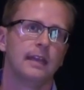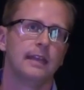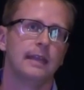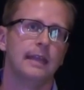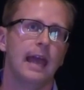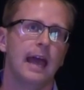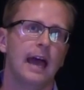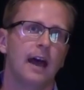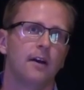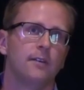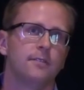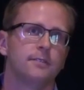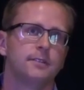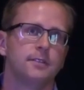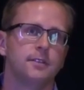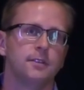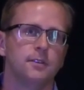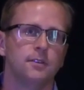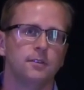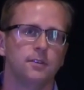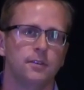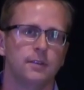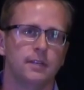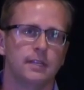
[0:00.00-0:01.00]
down
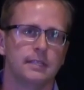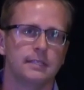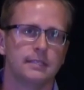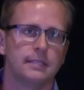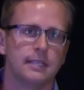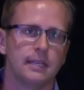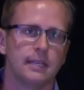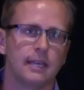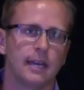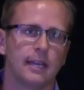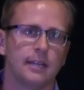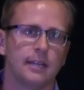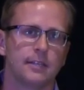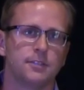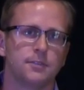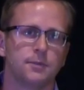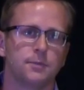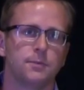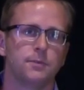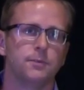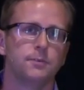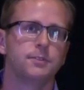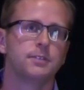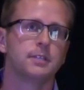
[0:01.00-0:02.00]
to, you can see kind of
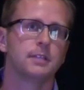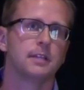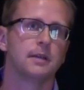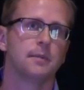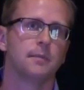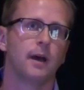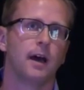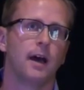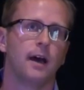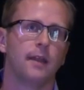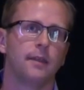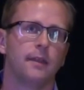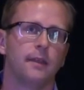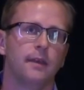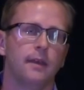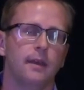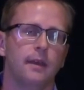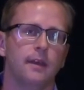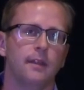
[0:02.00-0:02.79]
Jerusalem on